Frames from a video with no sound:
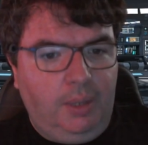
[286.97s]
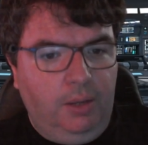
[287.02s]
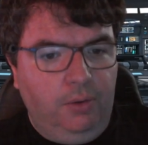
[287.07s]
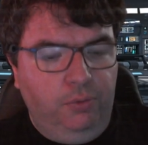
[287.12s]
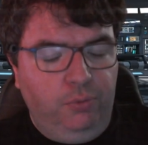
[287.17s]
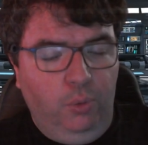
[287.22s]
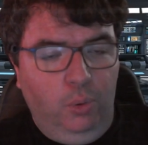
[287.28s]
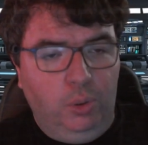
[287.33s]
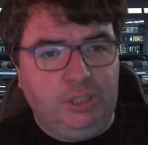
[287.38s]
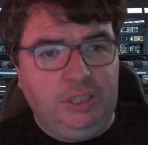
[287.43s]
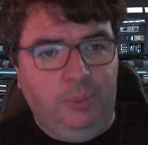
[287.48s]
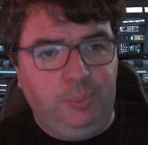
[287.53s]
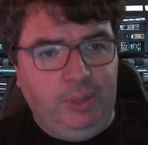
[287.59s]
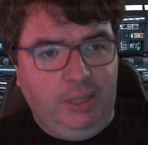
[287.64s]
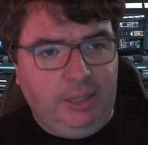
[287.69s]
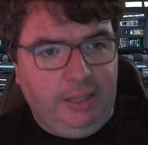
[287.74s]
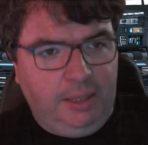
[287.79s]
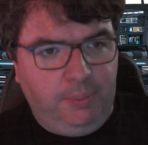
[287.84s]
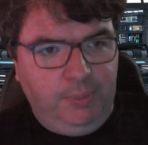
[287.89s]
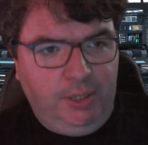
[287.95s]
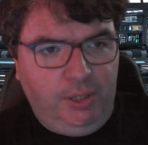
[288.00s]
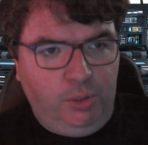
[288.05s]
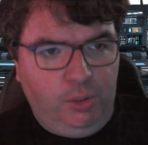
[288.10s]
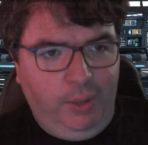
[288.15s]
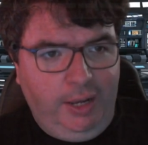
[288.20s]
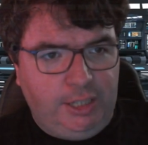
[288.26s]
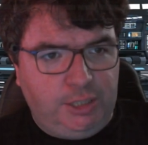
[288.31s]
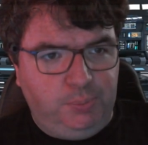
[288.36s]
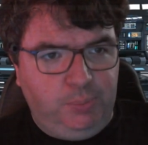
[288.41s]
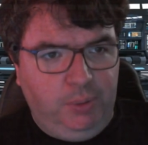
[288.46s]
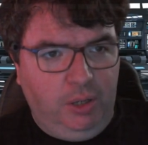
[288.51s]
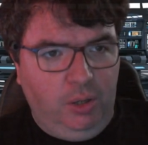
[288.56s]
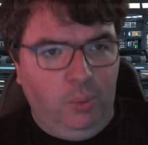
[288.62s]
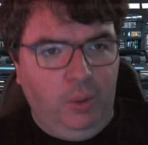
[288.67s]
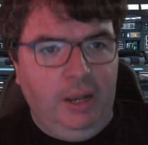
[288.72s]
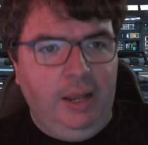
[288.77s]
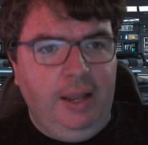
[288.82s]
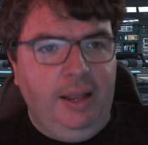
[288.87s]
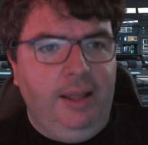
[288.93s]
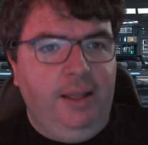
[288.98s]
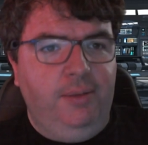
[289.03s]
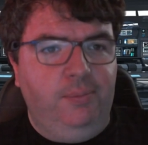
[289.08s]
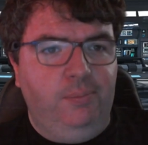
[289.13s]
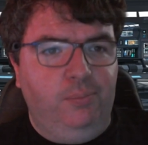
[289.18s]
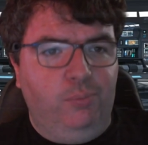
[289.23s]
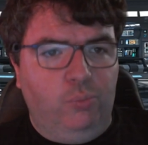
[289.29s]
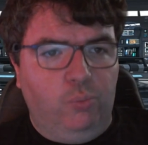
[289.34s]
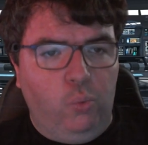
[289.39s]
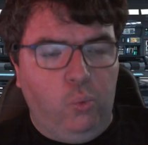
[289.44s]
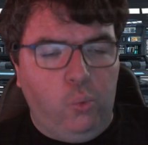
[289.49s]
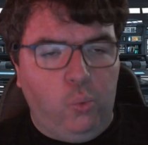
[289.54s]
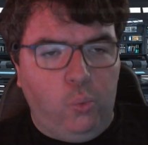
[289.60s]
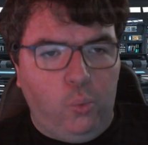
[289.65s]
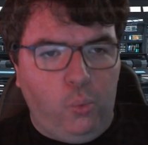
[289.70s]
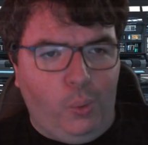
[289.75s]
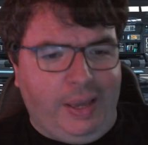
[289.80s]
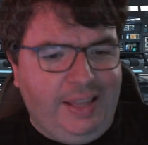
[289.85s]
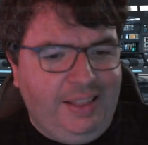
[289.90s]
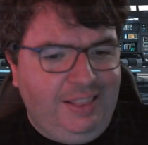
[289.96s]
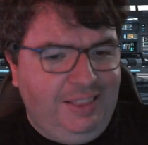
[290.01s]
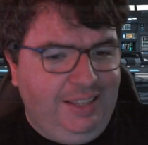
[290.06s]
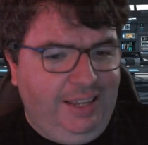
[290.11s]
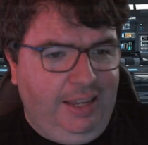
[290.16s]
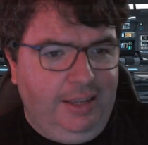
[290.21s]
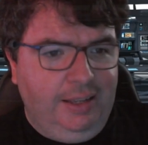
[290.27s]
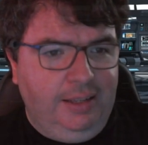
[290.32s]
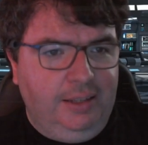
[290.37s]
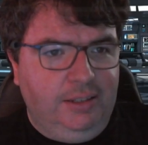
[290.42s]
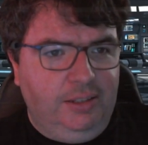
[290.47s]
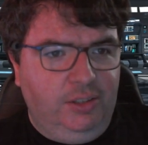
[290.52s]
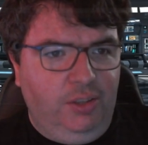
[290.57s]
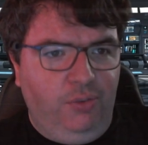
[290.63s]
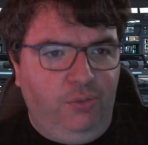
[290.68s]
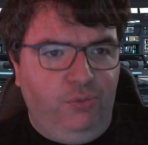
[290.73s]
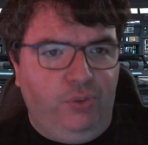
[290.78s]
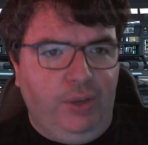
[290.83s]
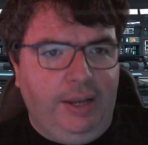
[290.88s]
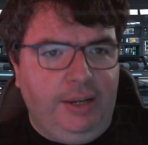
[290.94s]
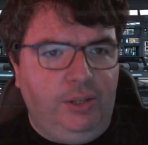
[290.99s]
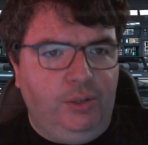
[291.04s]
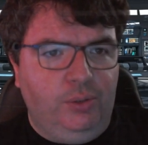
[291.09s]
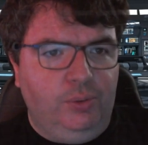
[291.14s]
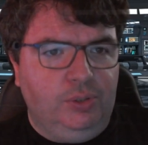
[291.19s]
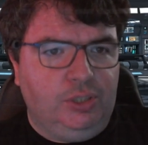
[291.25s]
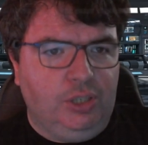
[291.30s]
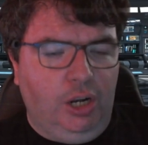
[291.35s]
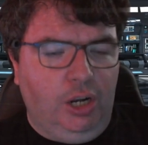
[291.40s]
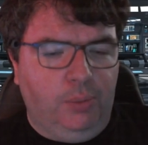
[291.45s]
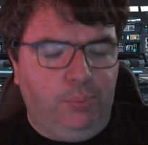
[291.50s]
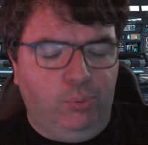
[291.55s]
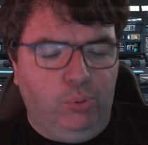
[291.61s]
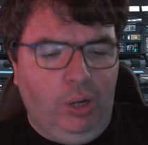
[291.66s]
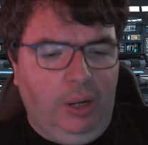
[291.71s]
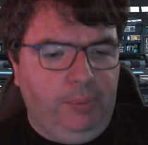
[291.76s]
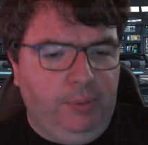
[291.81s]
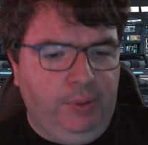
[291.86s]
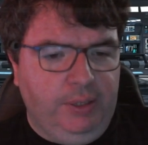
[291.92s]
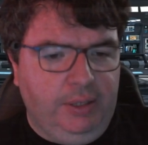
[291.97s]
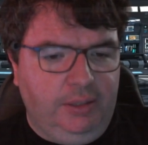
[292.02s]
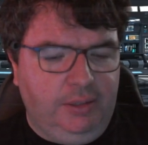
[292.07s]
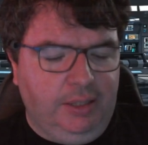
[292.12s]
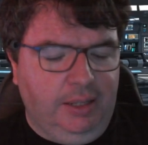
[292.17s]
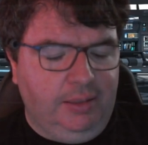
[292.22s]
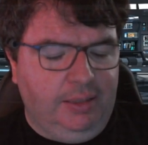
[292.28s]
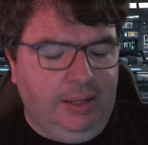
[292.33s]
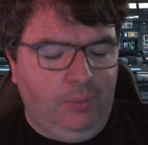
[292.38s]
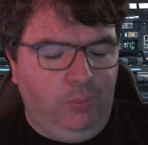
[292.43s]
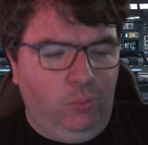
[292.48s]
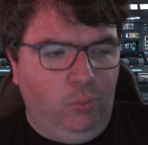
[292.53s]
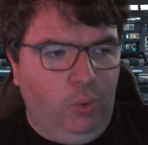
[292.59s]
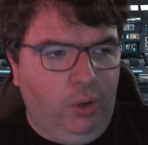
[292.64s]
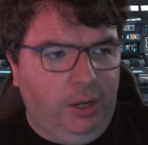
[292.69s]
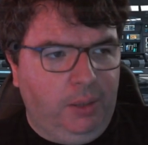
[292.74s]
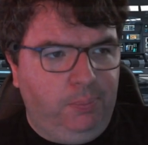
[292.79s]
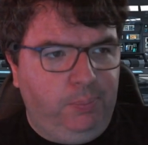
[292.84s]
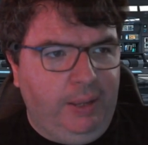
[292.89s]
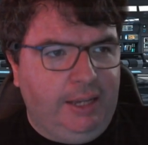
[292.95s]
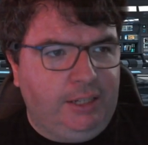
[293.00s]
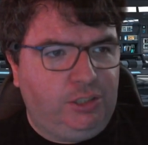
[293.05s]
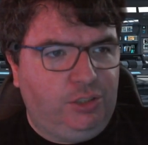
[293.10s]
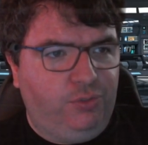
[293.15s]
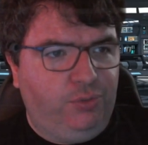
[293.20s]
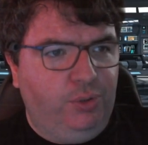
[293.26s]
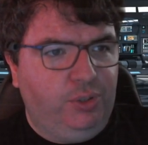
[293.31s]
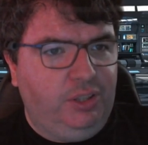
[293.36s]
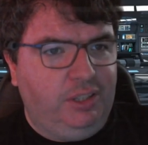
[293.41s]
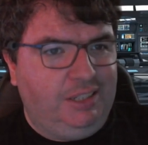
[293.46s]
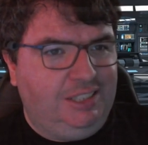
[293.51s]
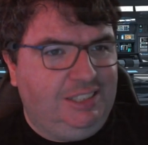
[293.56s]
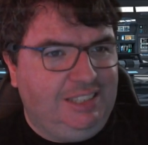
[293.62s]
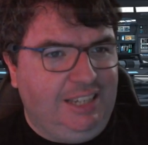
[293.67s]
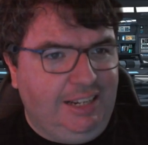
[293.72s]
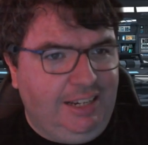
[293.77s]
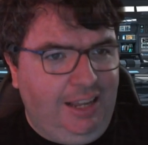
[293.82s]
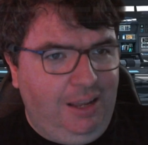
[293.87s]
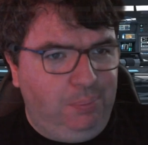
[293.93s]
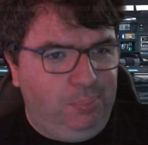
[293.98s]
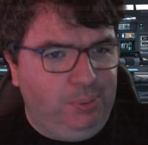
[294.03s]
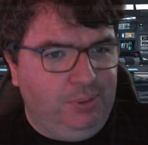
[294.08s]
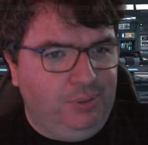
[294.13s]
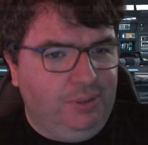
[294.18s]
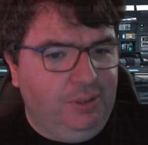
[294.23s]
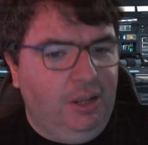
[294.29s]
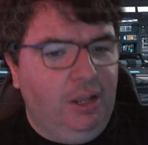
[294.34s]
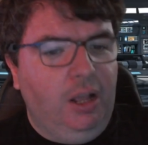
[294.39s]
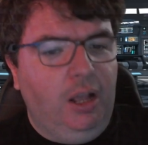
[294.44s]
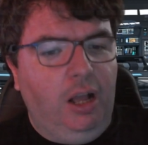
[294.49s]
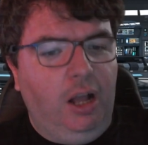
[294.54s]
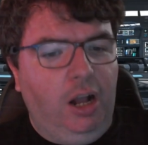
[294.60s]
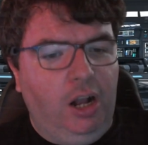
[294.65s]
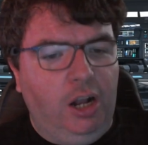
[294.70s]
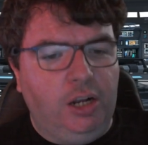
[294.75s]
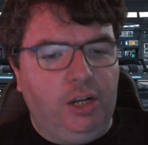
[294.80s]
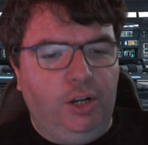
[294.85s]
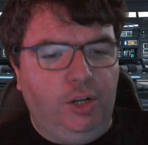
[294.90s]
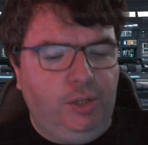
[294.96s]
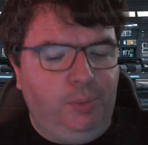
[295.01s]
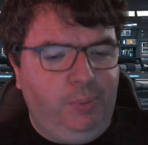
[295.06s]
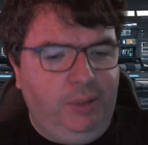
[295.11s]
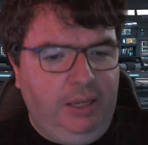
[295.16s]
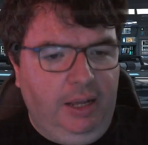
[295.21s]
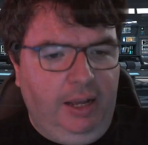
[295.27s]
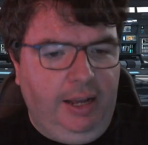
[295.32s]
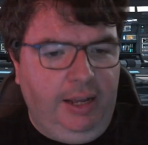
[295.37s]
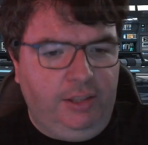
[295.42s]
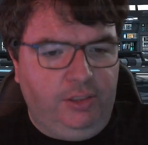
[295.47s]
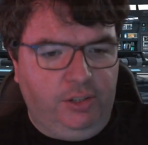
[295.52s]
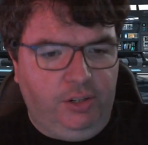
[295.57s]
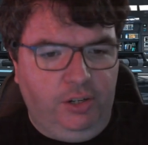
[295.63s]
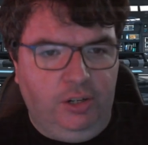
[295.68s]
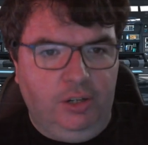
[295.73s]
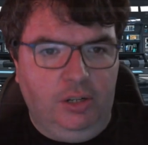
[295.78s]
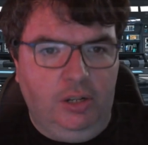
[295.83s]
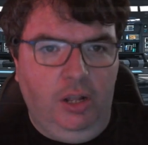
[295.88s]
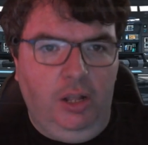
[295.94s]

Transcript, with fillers: for something like Miku Expo, really the venues are probably that, that work best for the setup are going to be either